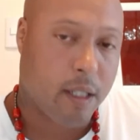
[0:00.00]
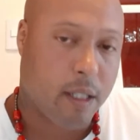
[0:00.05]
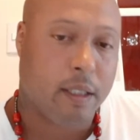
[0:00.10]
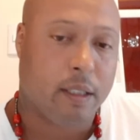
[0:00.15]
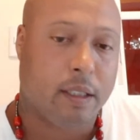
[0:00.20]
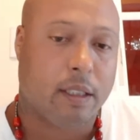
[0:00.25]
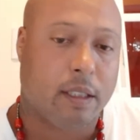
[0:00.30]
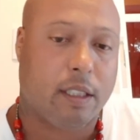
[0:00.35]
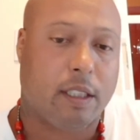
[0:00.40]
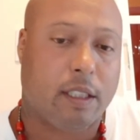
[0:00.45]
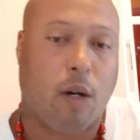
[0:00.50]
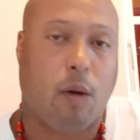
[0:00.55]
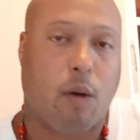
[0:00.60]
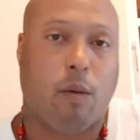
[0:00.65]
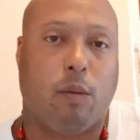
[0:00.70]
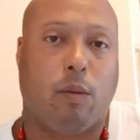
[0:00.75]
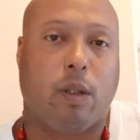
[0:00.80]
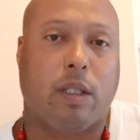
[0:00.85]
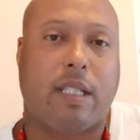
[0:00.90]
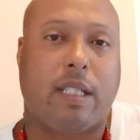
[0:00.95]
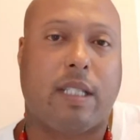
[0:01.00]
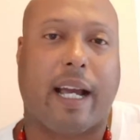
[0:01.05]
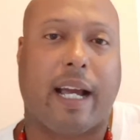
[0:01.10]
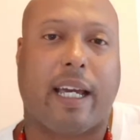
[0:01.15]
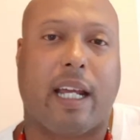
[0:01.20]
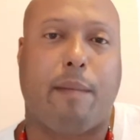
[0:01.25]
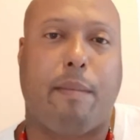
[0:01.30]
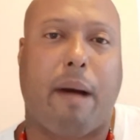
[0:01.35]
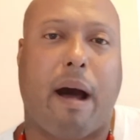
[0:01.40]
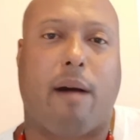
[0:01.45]
So once I get
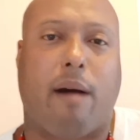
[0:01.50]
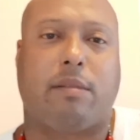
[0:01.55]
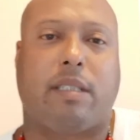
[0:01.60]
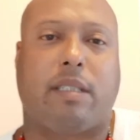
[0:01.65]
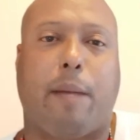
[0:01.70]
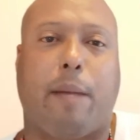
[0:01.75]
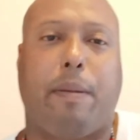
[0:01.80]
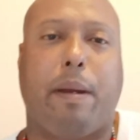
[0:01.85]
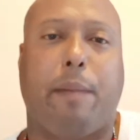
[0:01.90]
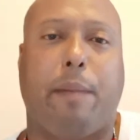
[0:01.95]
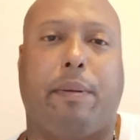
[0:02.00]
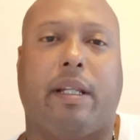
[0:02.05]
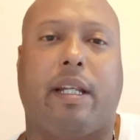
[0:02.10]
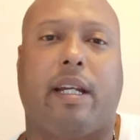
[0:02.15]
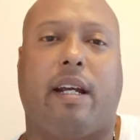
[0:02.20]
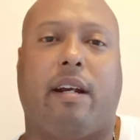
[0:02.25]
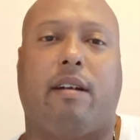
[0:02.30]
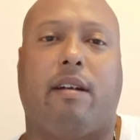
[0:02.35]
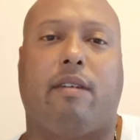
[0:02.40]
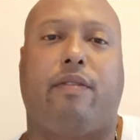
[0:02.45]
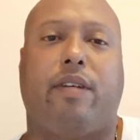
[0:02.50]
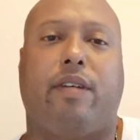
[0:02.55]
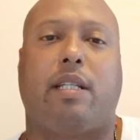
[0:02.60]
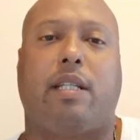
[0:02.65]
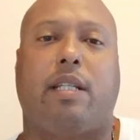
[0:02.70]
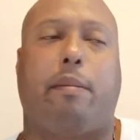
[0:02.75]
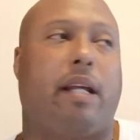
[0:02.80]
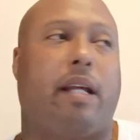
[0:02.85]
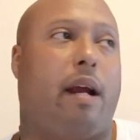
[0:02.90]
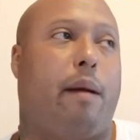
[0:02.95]
about 10 people in here, 15
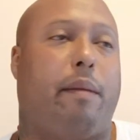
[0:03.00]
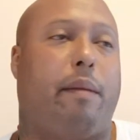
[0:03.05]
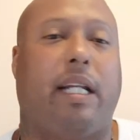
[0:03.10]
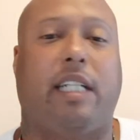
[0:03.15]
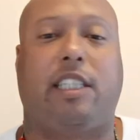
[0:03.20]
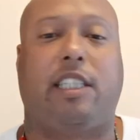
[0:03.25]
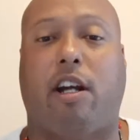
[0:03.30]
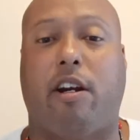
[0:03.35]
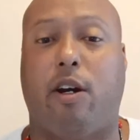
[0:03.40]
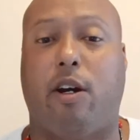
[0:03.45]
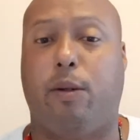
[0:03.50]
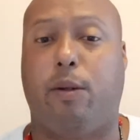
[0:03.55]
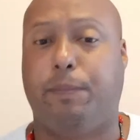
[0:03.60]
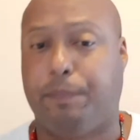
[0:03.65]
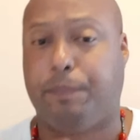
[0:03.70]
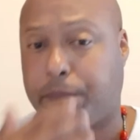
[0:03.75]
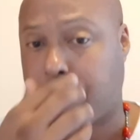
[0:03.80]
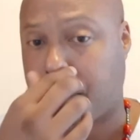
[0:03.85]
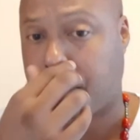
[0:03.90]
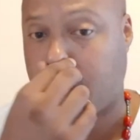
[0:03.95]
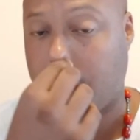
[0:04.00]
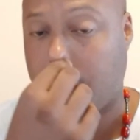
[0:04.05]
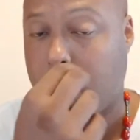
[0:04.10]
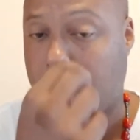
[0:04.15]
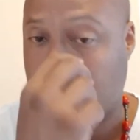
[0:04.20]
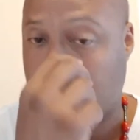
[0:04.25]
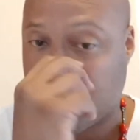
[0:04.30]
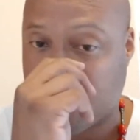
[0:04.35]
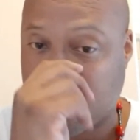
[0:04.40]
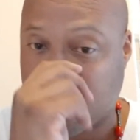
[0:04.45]
people in here, I'm gonna let y'all know
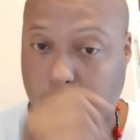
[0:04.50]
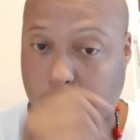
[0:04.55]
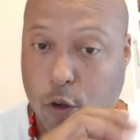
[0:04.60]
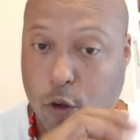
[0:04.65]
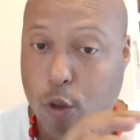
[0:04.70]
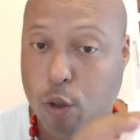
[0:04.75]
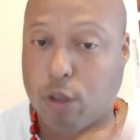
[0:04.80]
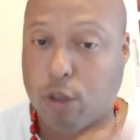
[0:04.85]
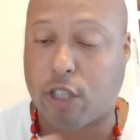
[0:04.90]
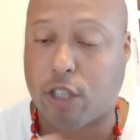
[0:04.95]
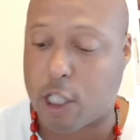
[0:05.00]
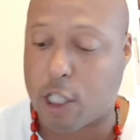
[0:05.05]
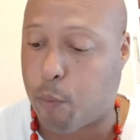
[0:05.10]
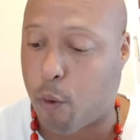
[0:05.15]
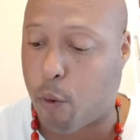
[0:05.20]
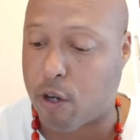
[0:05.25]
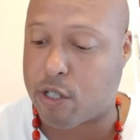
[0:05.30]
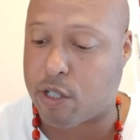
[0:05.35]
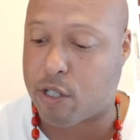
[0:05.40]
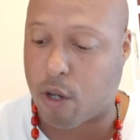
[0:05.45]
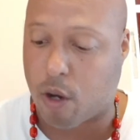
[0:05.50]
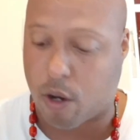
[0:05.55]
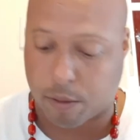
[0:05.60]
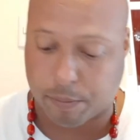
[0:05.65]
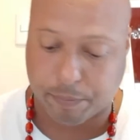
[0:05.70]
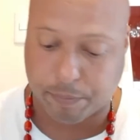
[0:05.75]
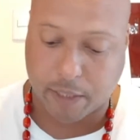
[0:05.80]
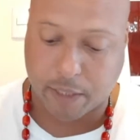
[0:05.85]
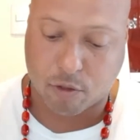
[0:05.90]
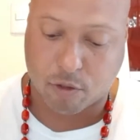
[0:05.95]
the rules to the sports talk.
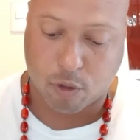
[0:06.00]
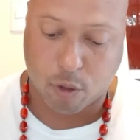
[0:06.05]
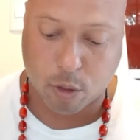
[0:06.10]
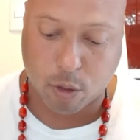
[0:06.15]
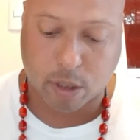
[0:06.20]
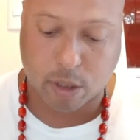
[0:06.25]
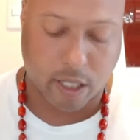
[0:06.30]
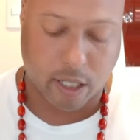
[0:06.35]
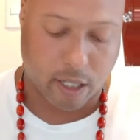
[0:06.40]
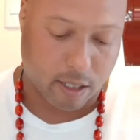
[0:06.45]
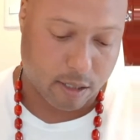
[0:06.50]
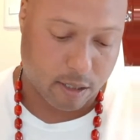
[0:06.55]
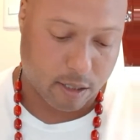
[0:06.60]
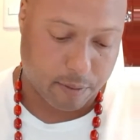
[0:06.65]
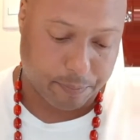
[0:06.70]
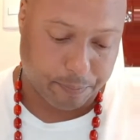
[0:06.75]
There's rules to this.